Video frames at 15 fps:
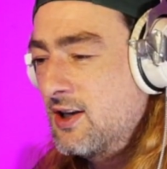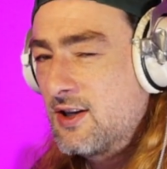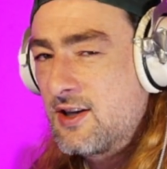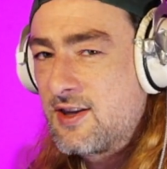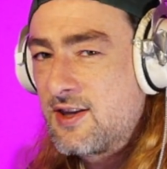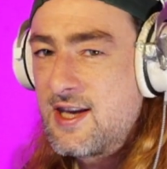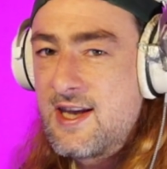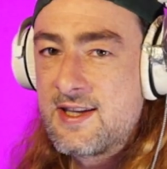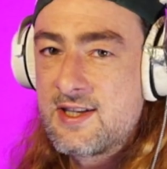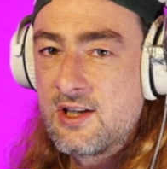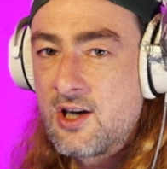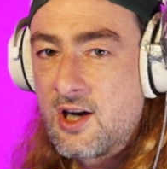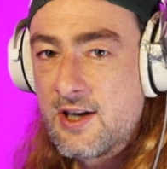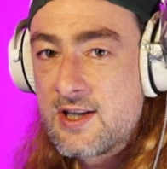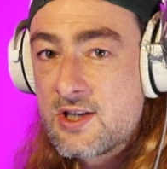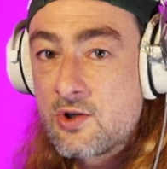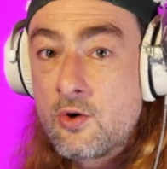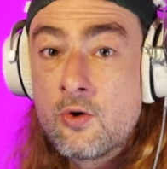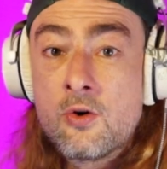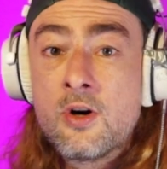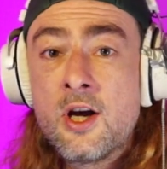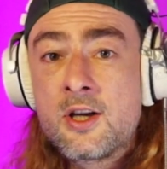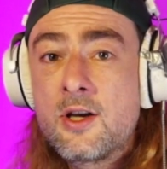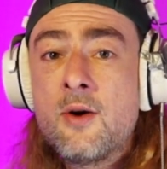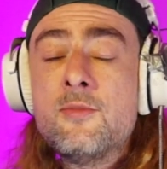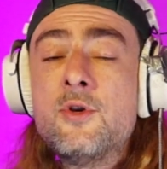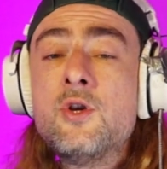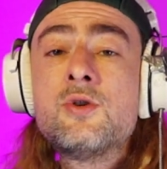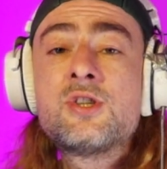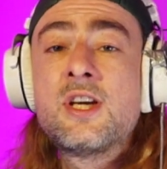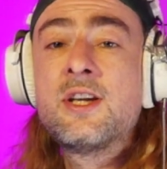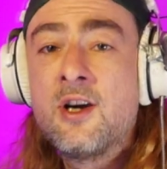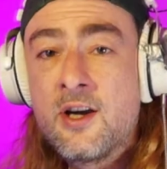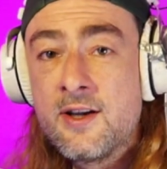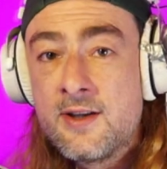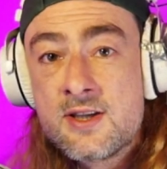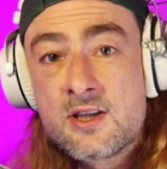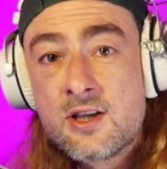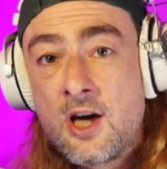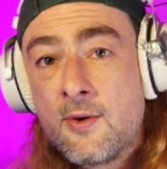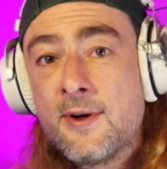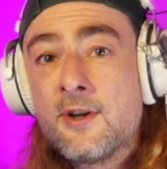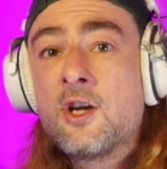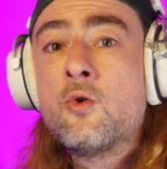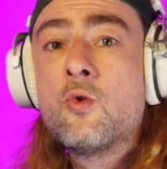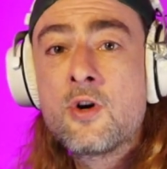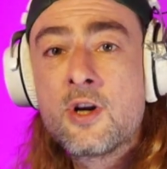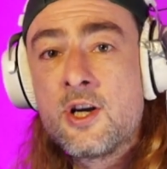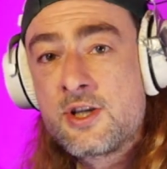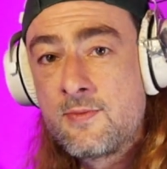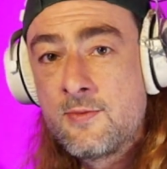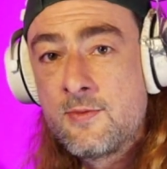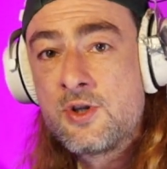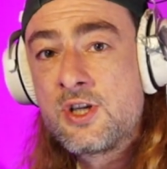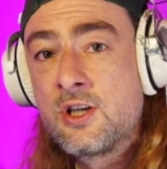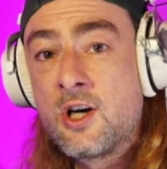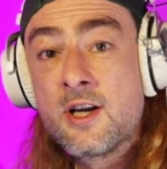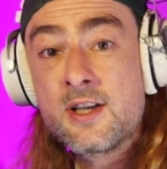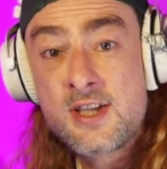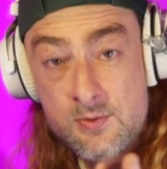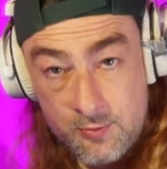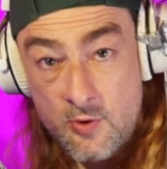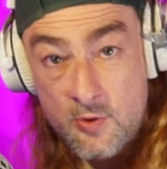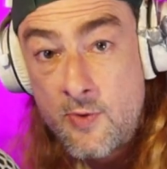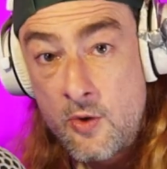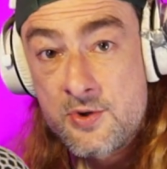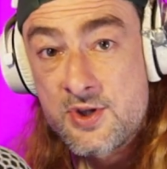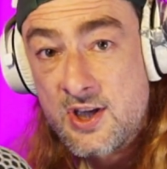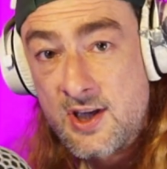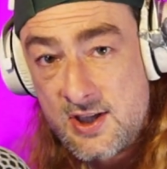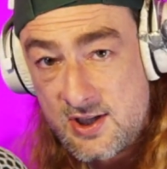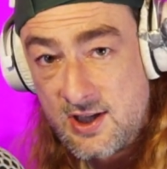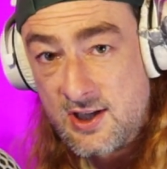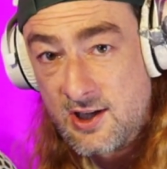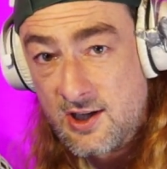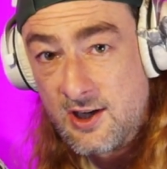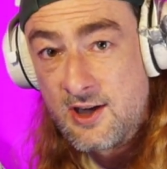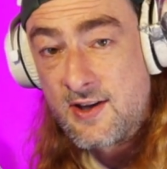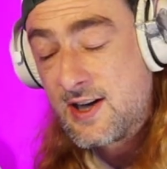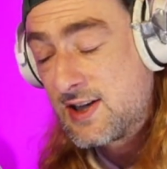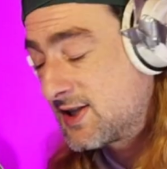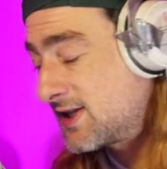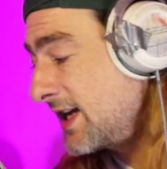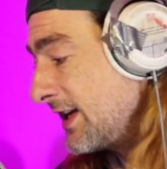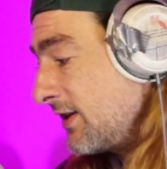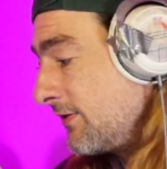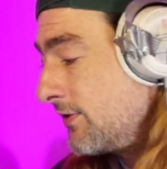theatre night or a music night. I want to organise a music night because that's promoting, isn't it? That's selling a